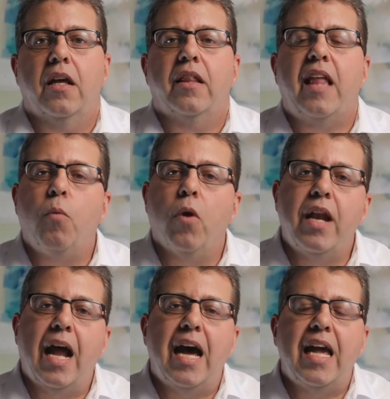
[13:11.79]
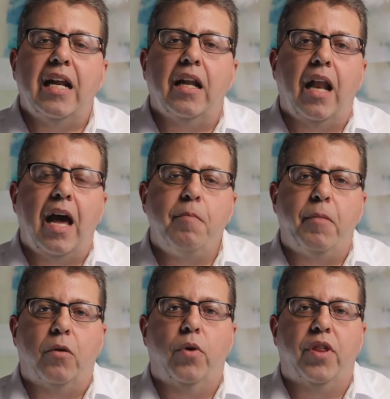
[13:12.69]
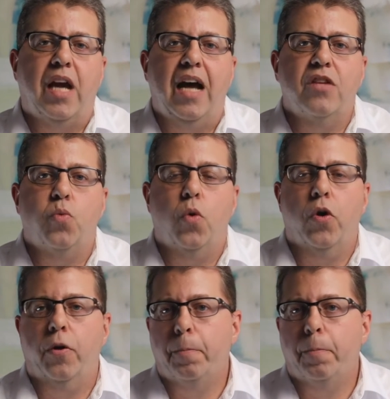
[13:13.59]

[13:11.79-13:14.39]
that we're not in alignment with God's word.